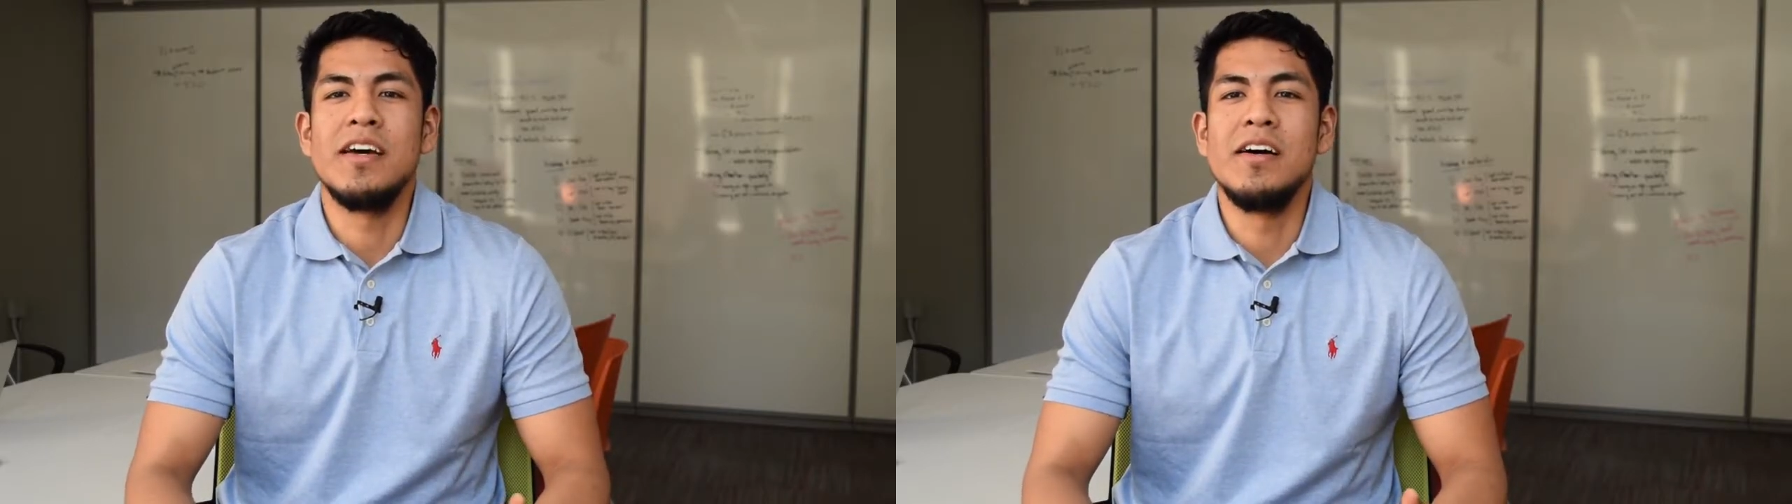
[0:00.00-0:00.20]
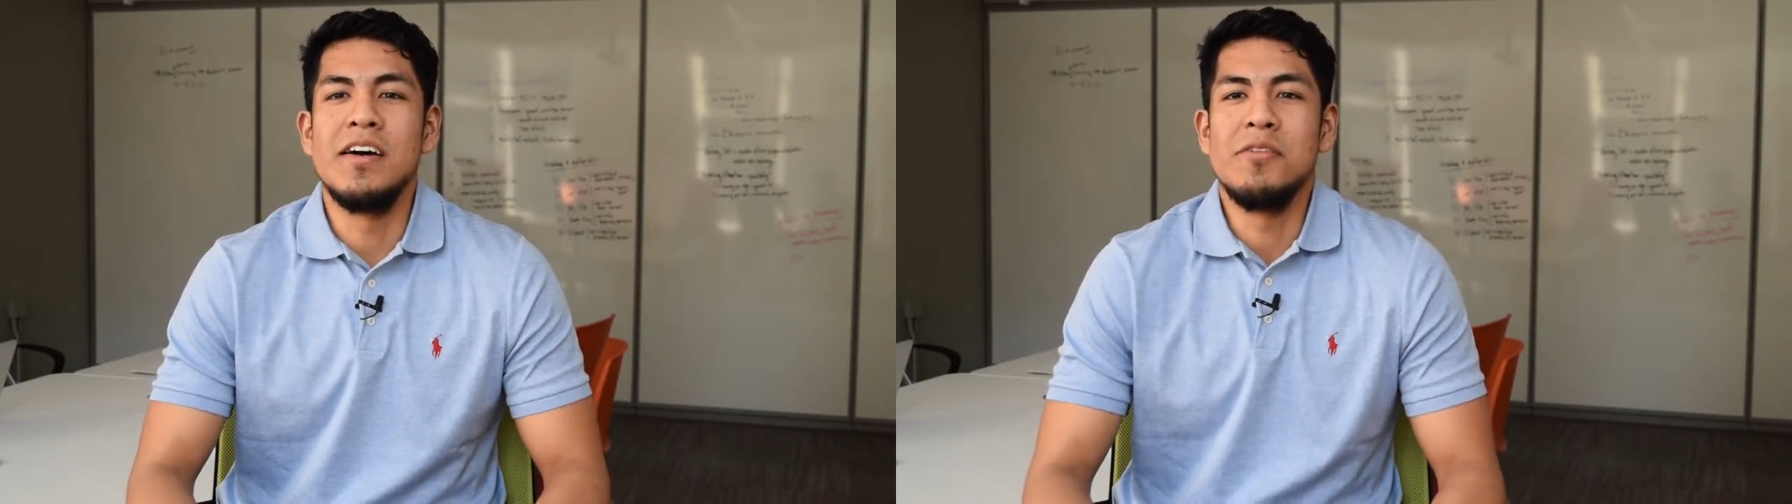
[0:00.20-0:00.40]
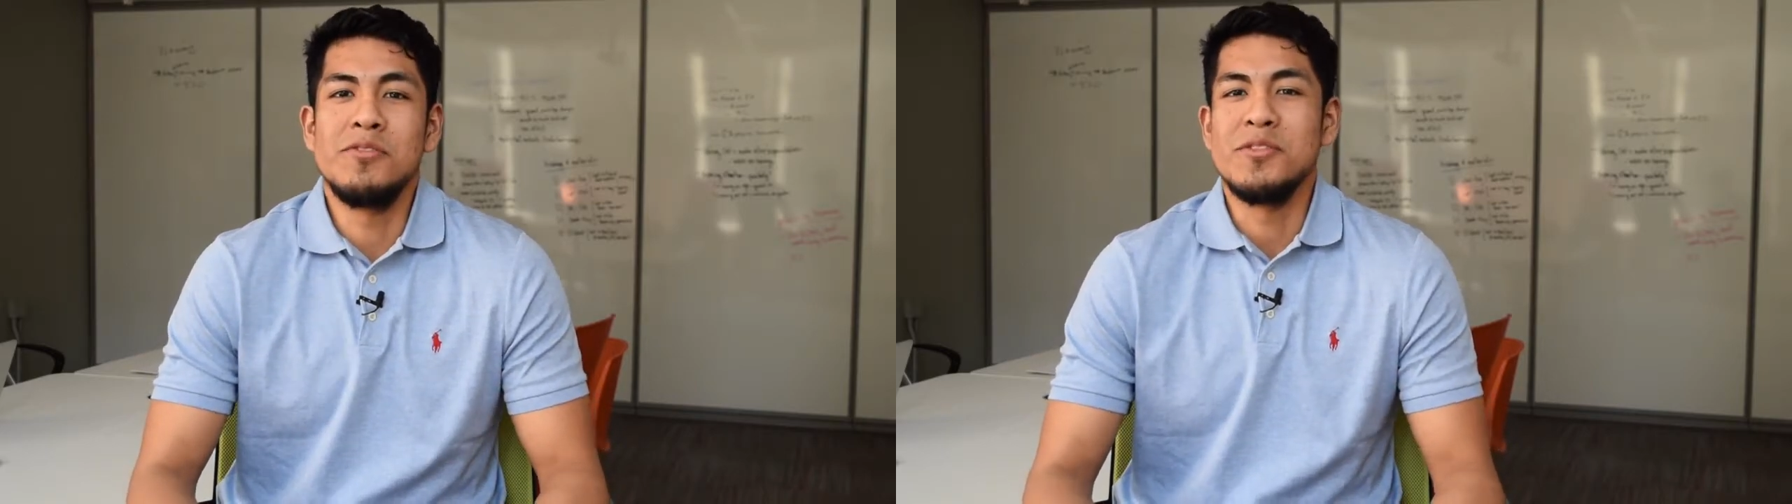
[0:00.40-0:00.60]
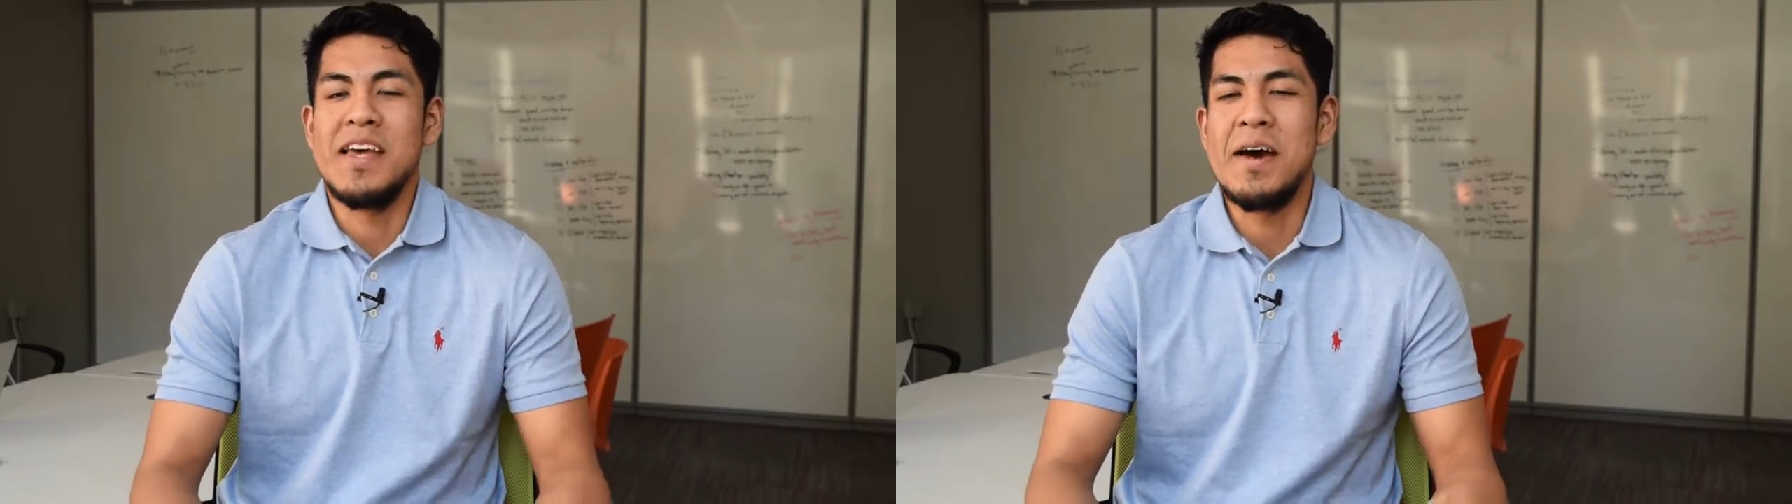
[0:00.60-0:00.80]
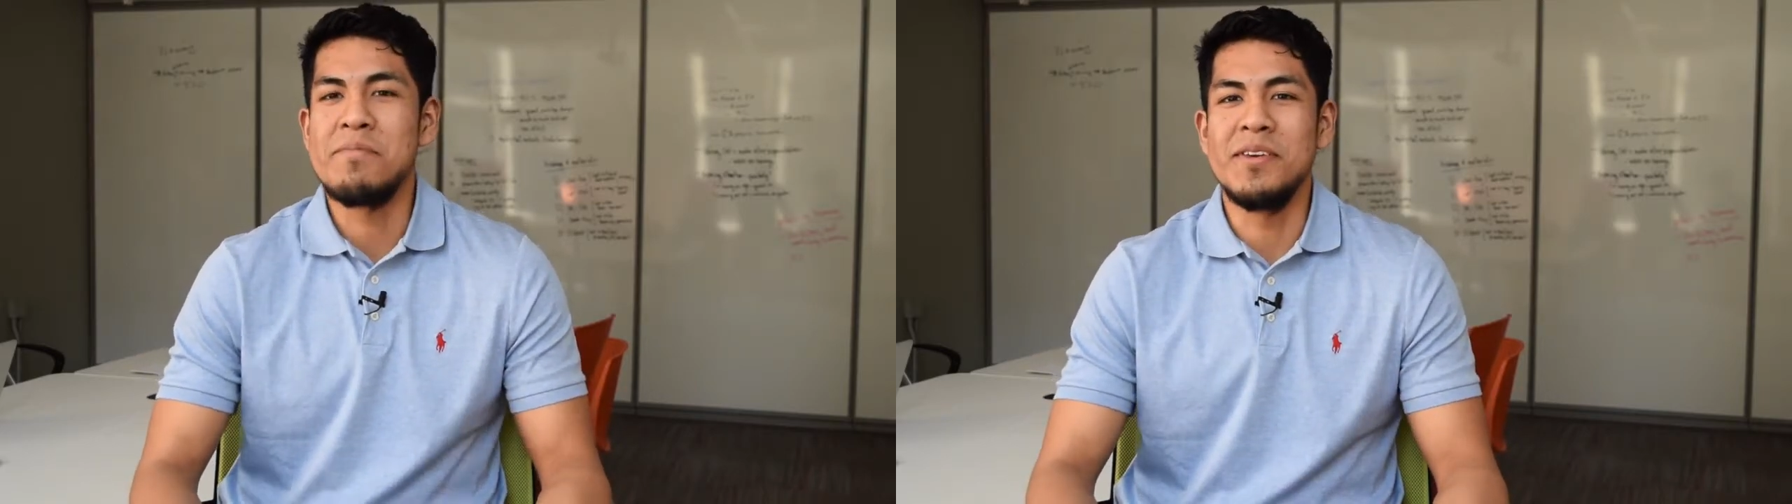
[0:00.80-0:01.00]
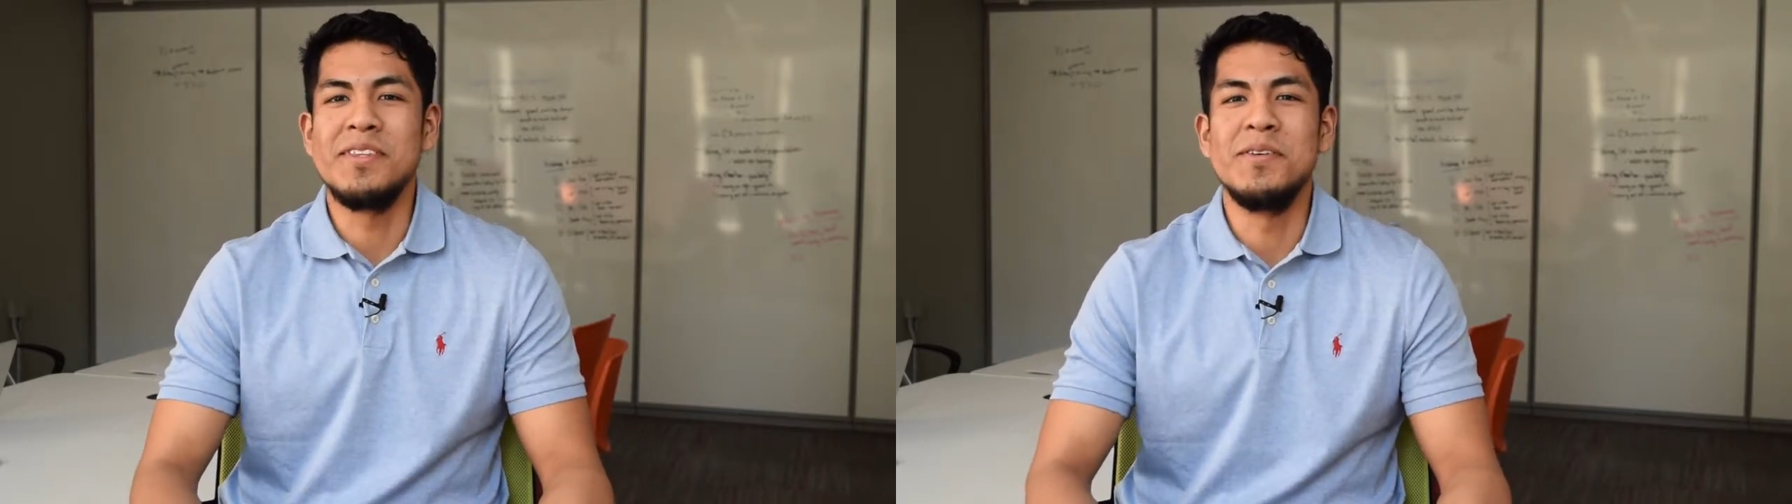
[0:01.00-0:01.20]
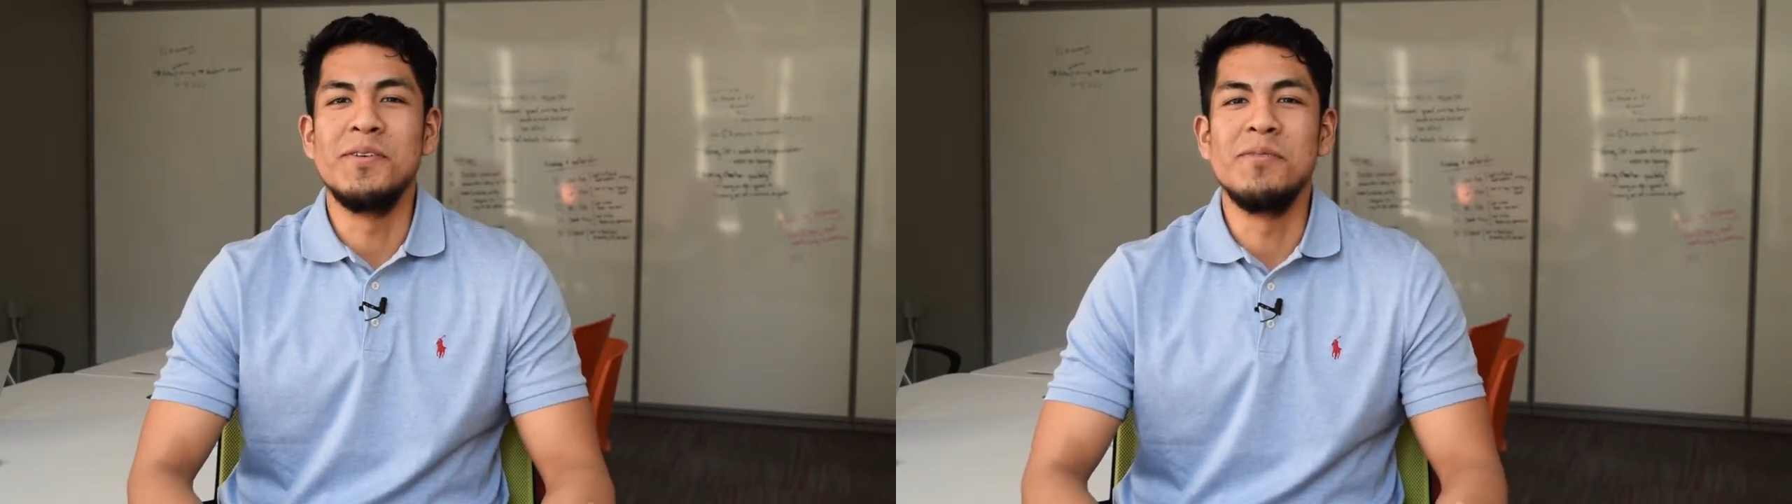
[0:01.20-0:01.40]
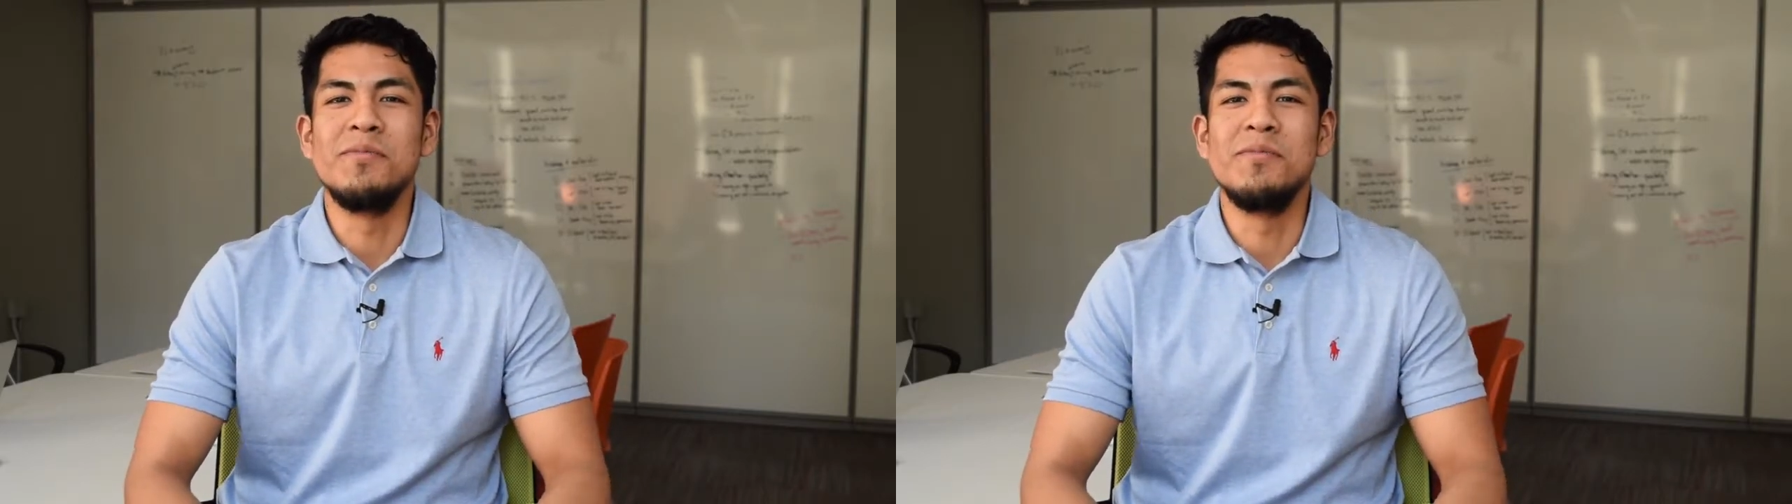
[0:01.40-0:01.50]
I was just happy to